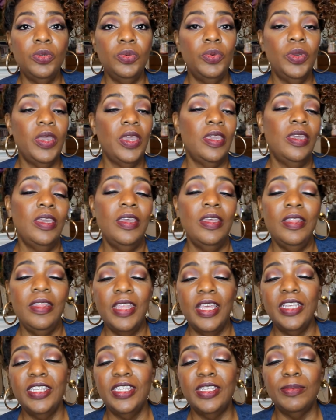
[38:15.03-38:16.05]
who hit
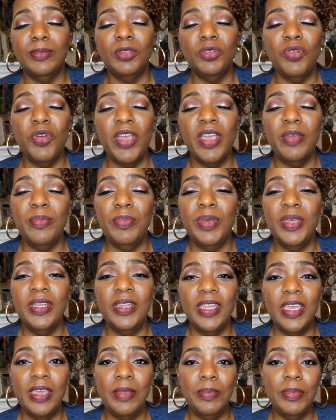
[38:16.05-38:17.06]
that subscribe
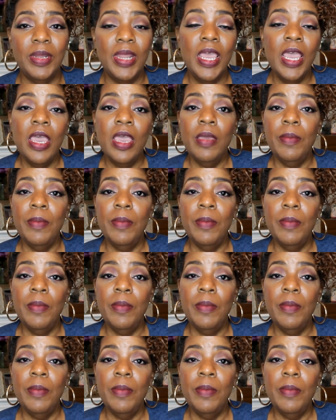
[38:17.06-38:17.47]
button and